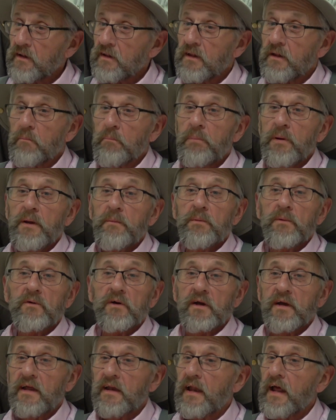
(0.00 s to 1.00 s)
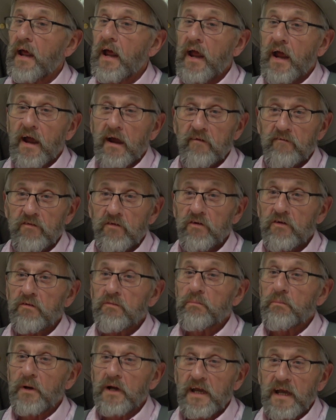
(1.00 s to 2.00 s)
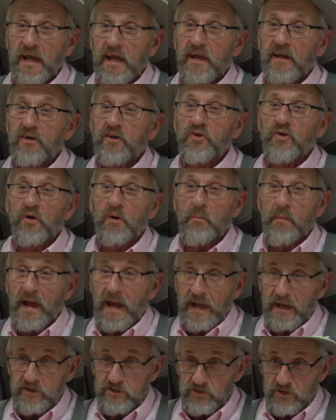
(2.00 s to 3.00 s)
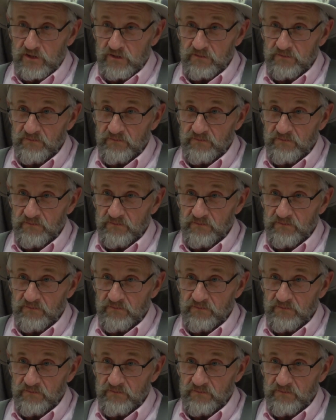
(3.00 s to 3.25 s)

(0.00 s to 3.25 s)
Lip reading: than people can ever begin to imagine.